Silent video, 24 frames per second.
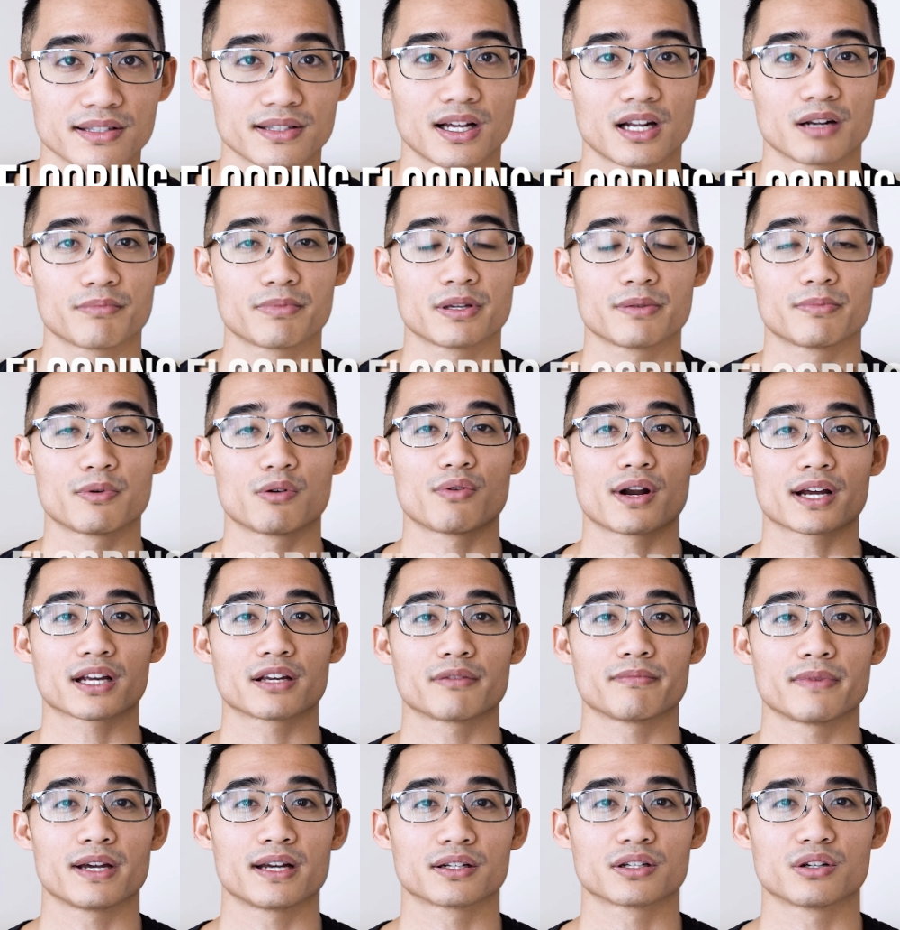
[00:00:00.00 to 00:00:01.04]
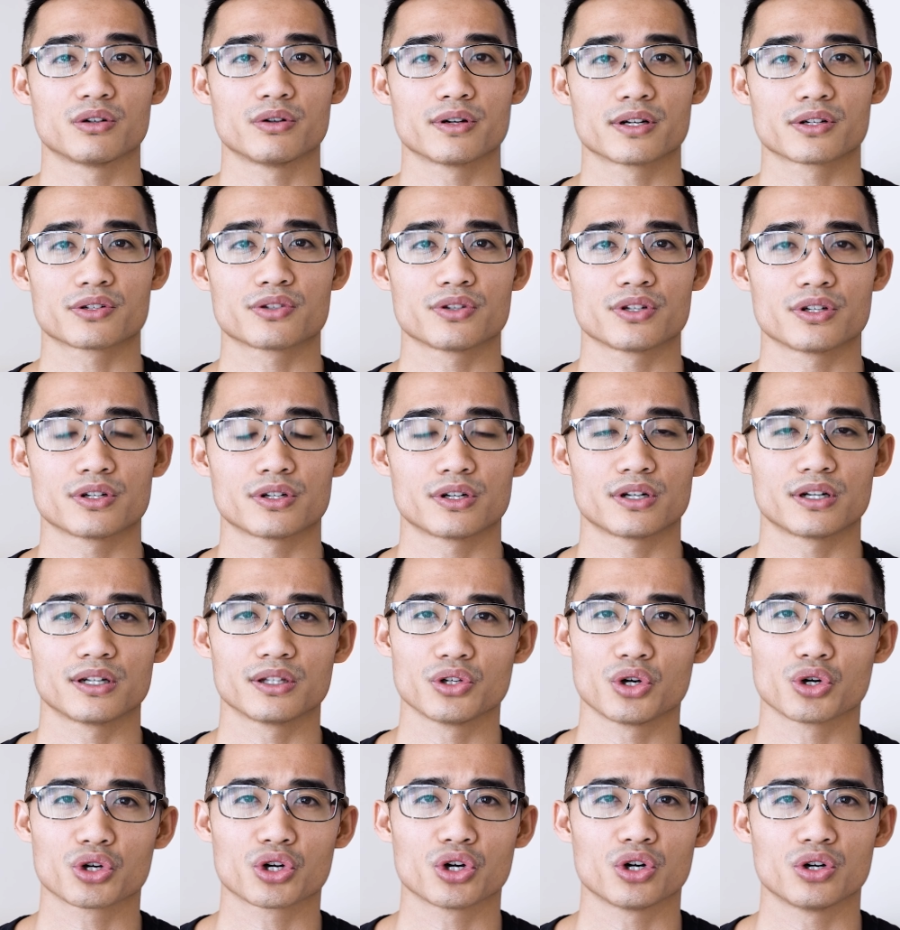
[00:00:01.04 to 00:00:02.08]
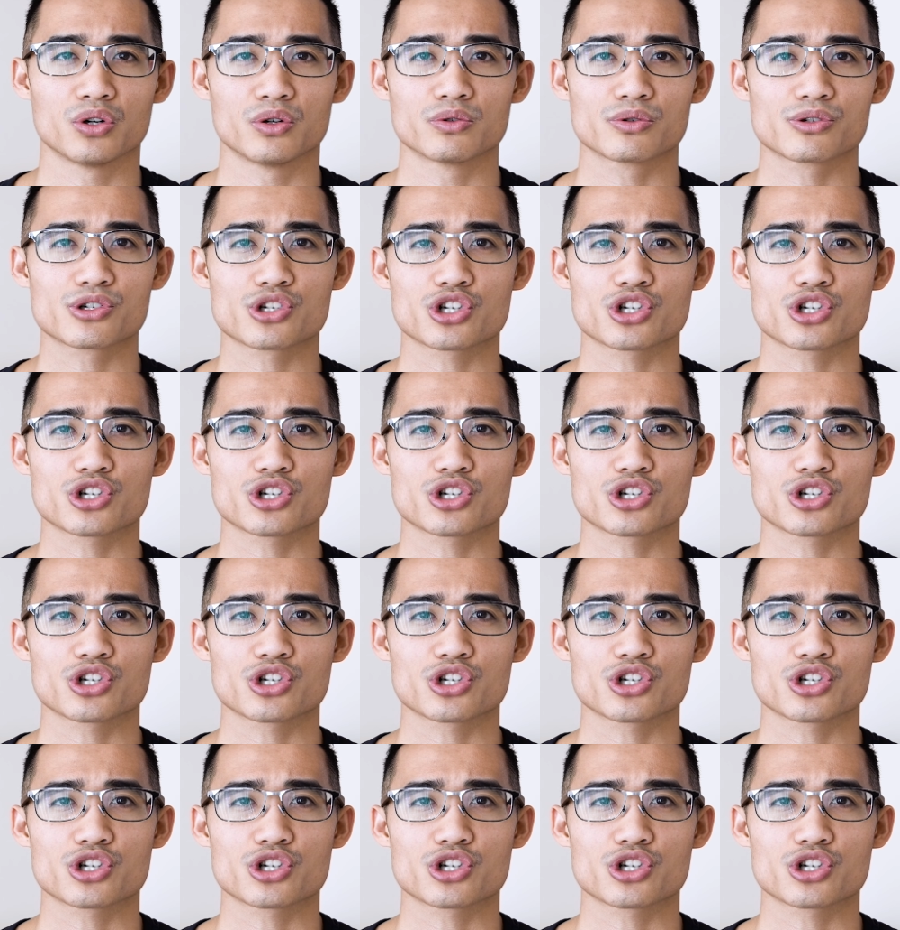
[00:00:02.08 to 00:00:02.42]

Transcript: A lot of people recommend going to your local